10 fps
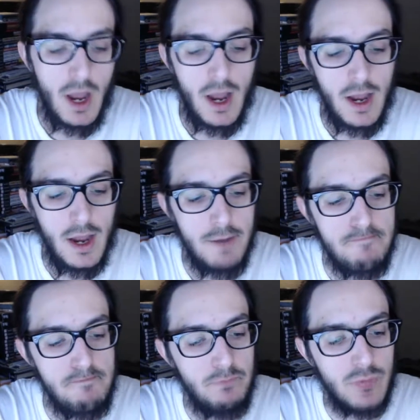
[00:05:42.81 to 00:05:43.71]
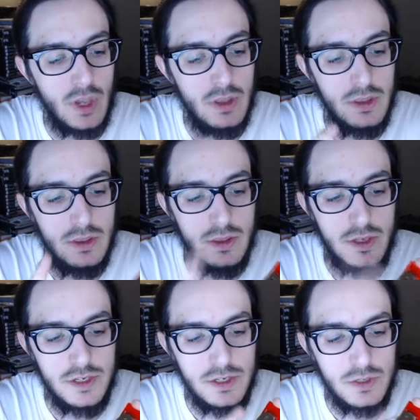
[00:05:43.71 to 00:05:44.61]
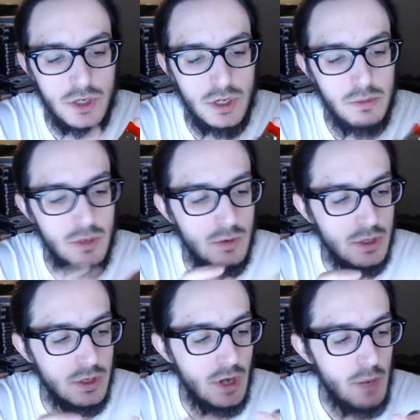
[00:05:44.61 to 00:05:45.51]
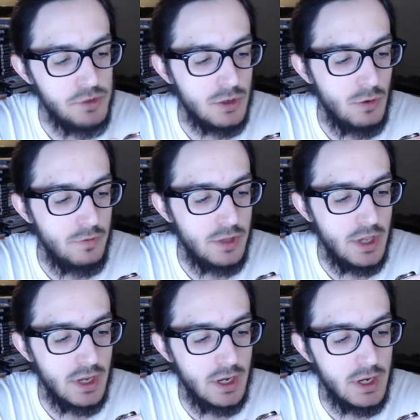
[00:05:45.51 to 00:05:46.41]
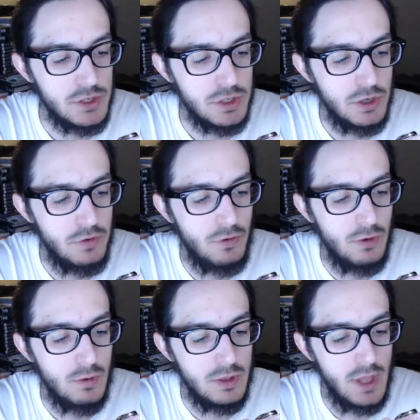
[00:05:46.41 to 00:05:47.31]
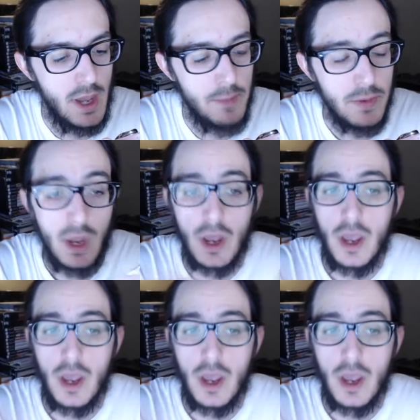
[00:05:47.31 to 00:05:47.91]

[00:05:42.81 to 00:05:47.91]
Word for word: Um, this is going to be a really good option. Hopefully I can actually go forward with that.